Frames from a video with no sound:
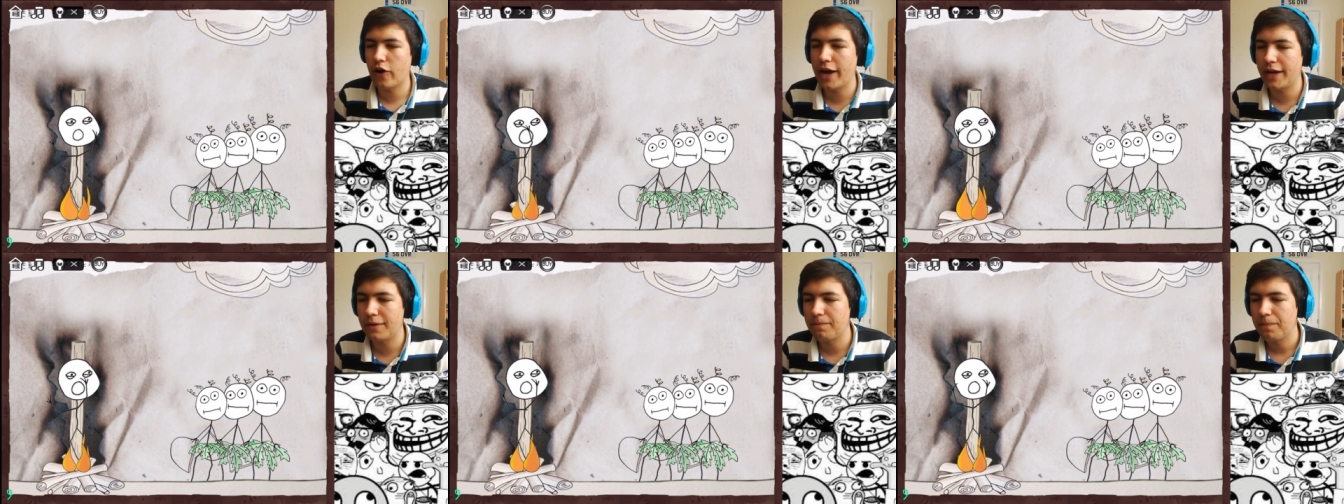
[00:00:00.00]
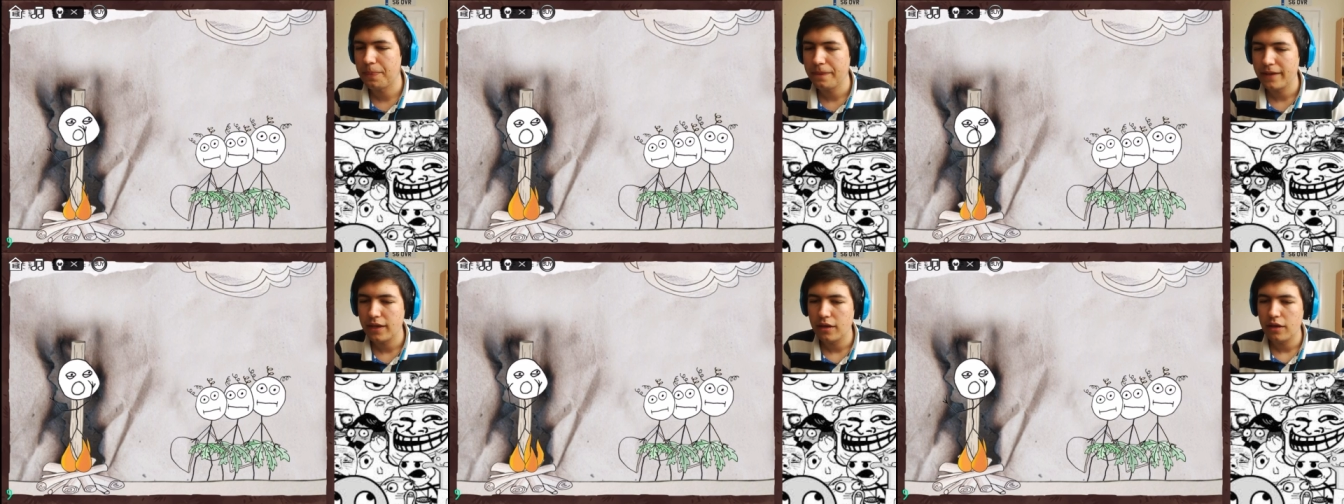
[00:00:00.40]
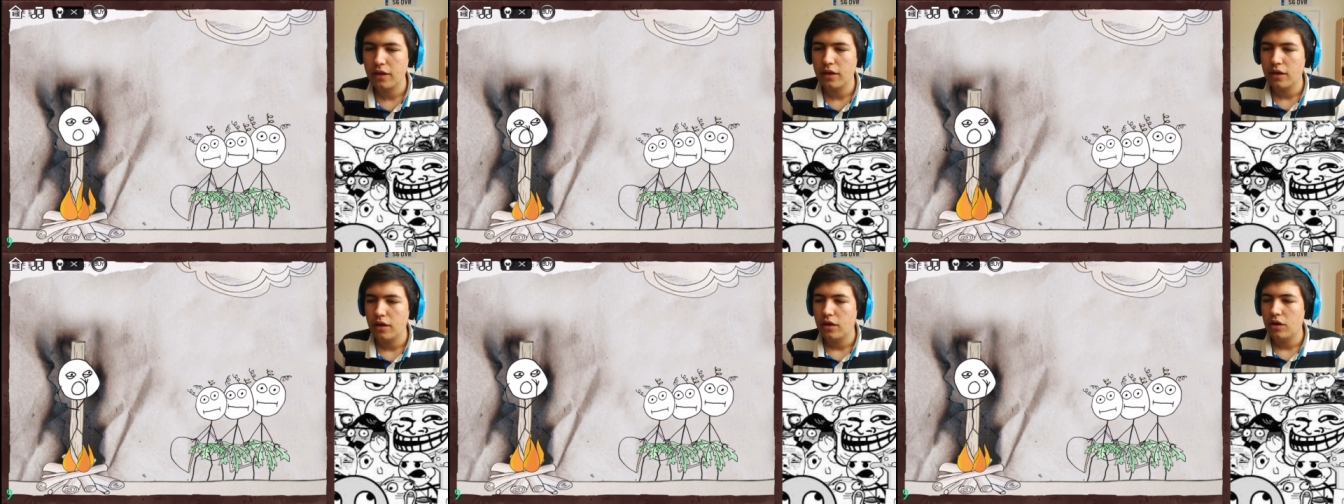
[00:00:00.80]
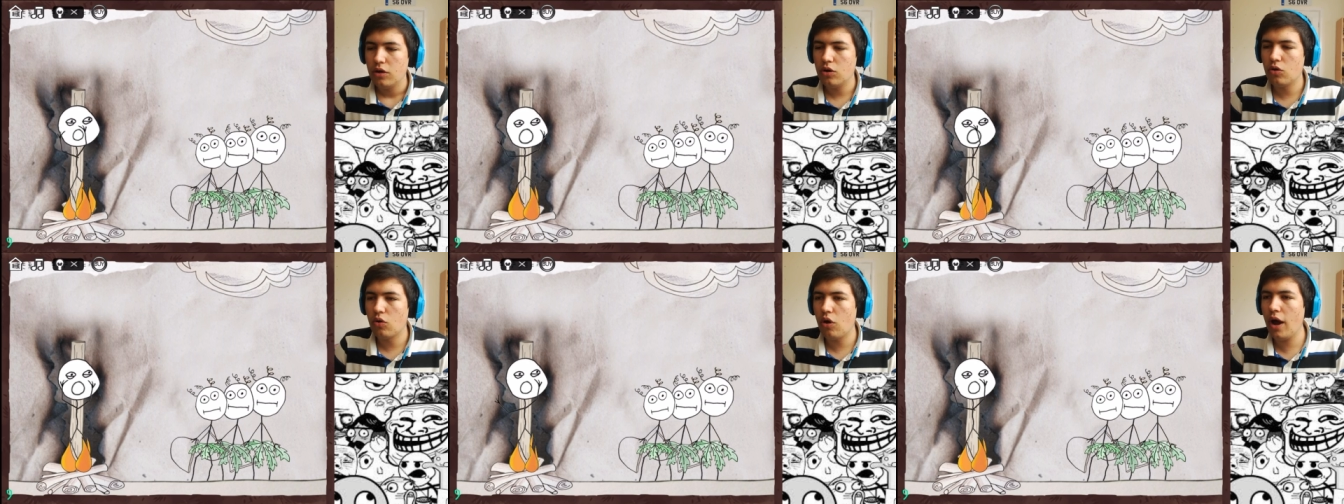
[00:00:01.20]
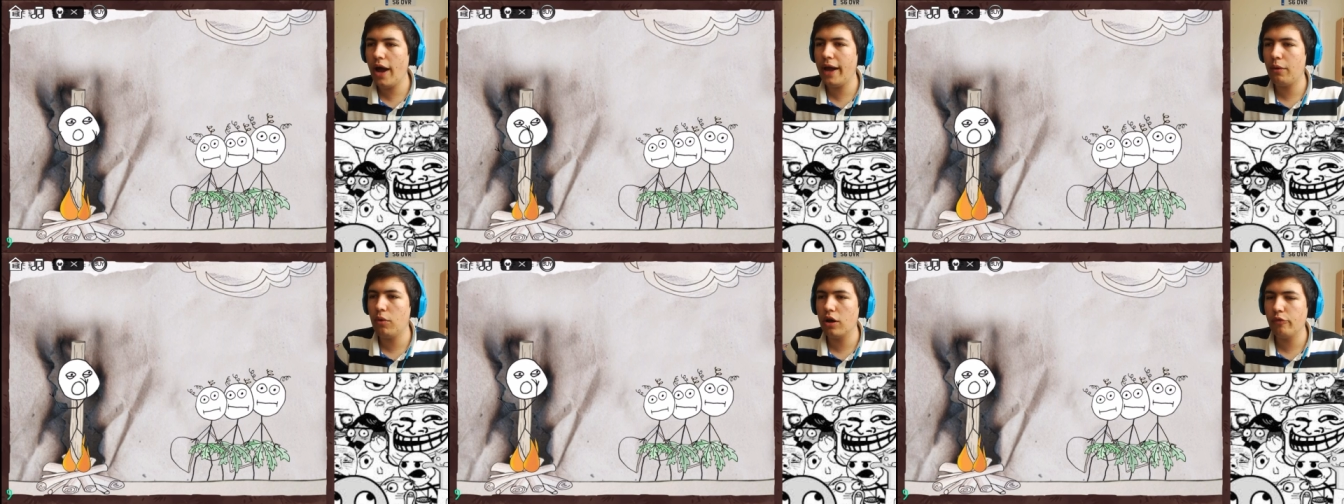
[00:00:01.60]
friend.
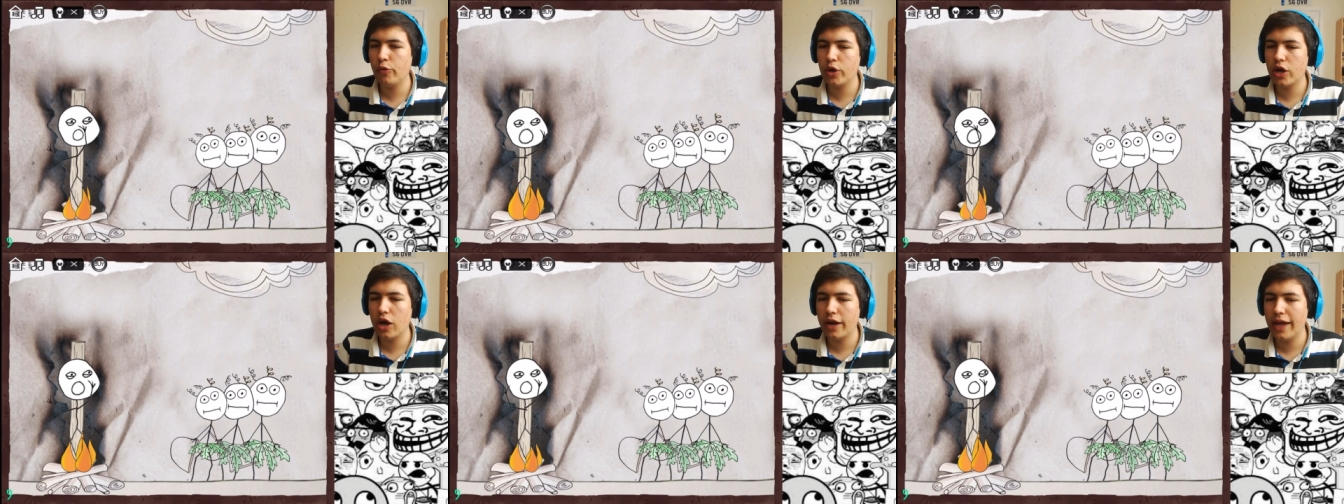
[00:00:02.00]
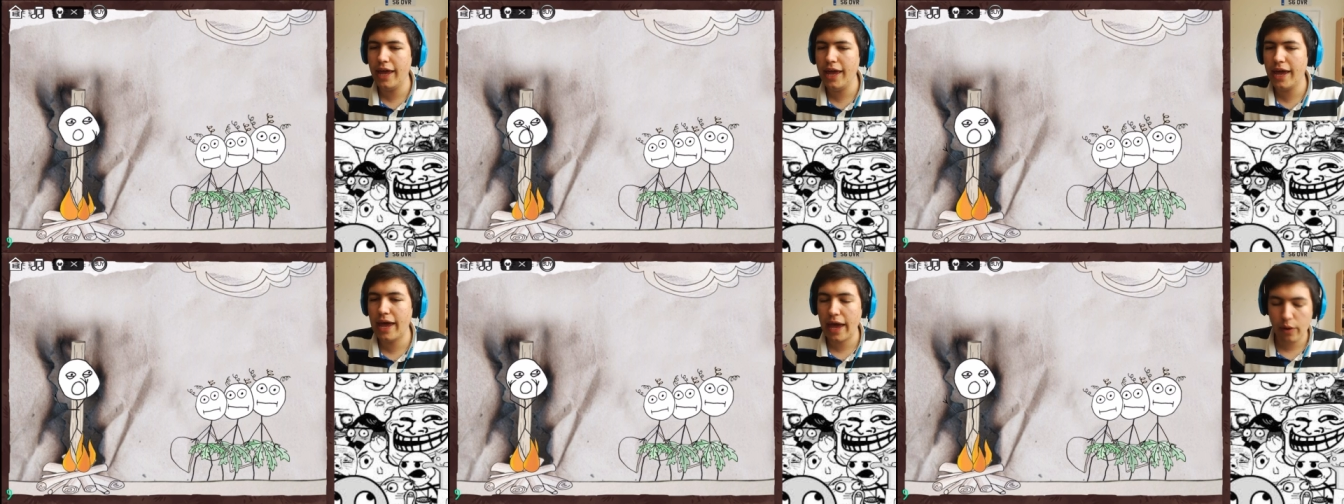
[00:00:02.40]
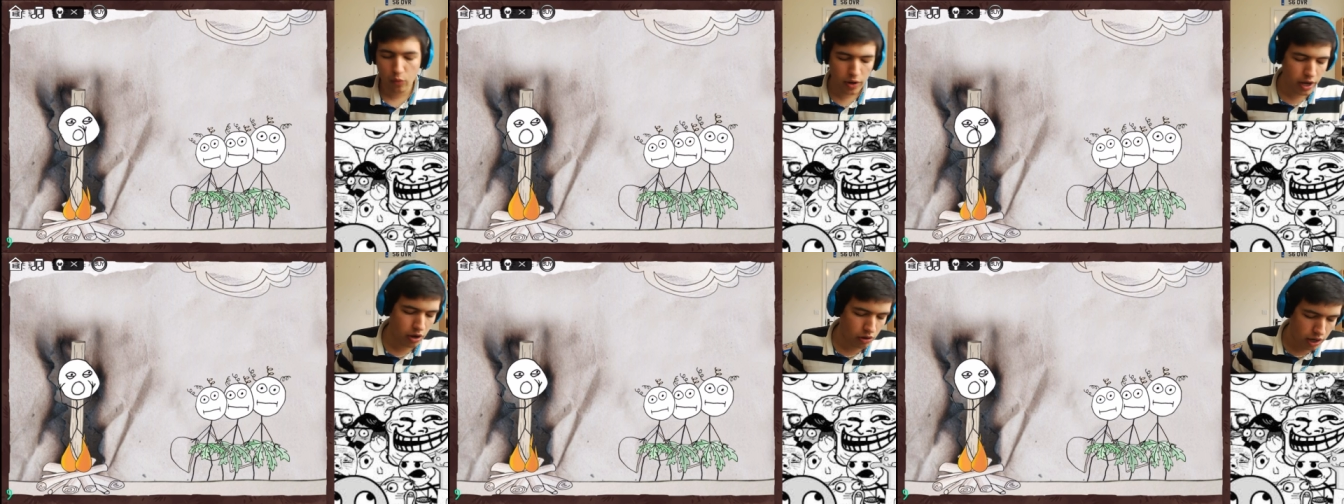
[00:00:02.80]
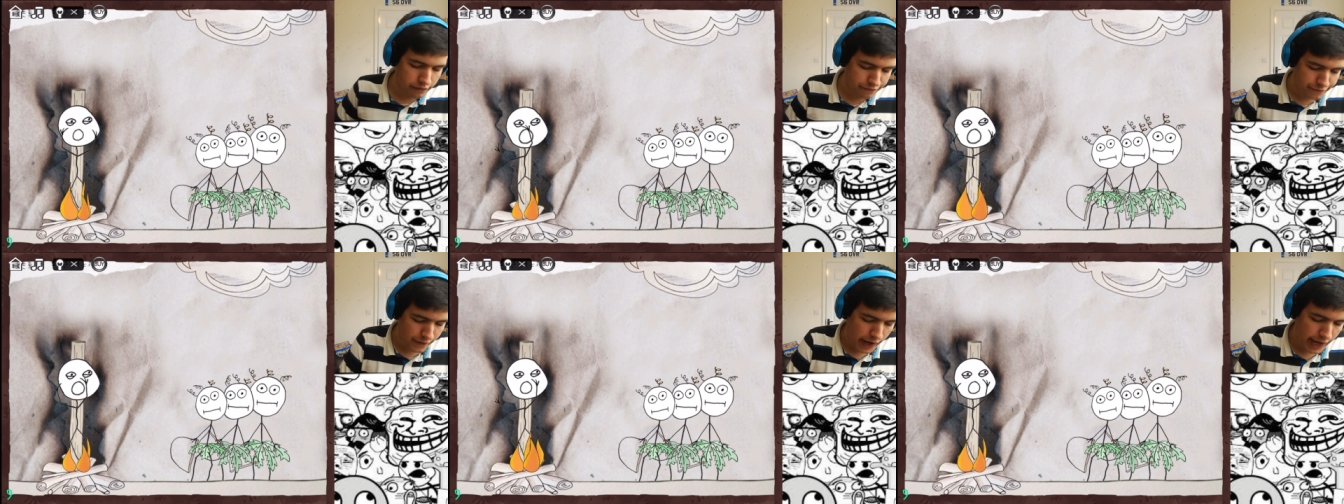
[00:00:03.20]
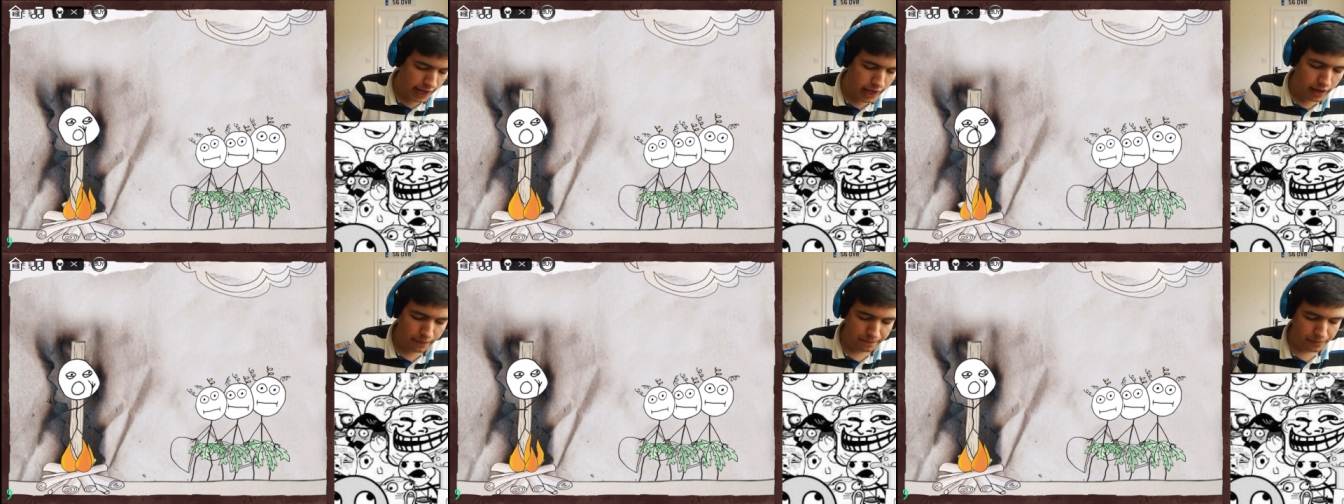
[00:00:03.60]
Alright, what have we got here? We are on
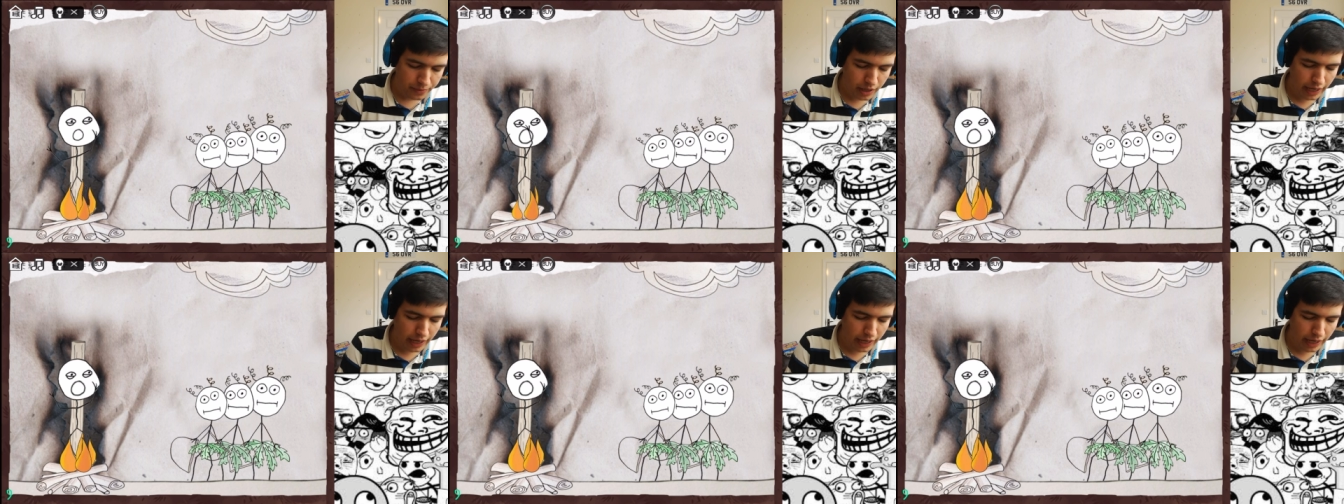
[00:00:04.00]
fire.